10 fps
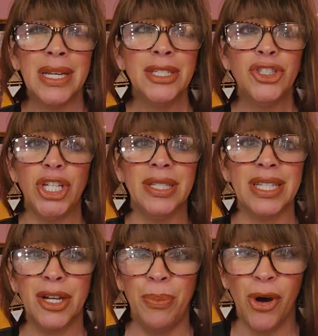
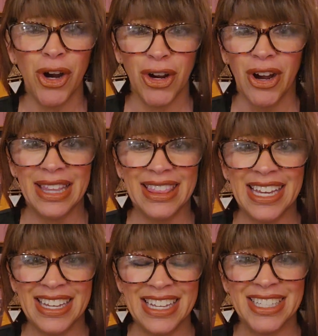Jessica Parker, I
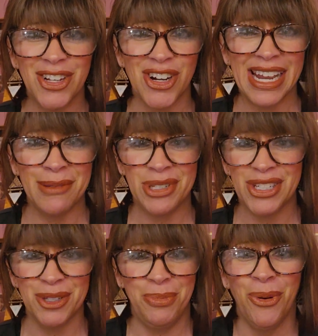think is her name.
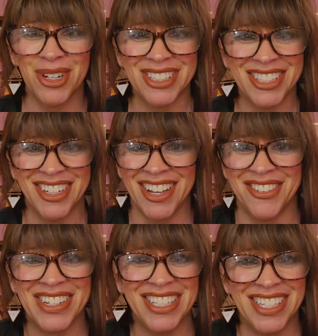She's a porn star
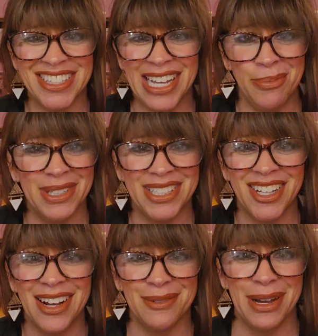that we just happened to
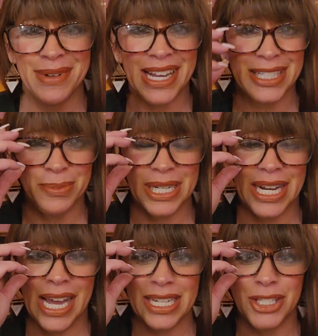talk about, my husband
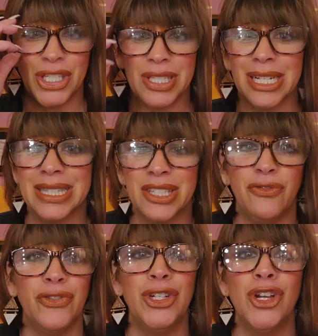and I, and she's got this
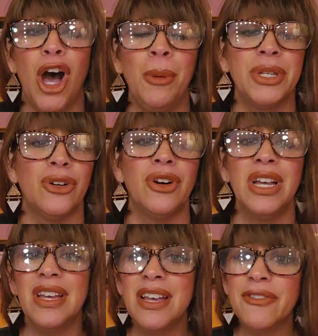phenomenal,
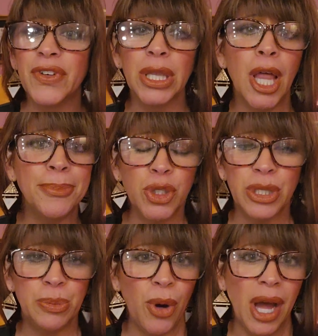
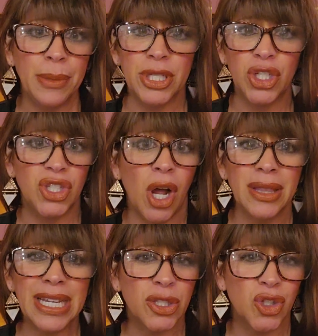voluptuous body, but she's
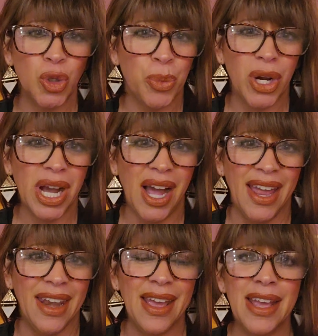not like super cut.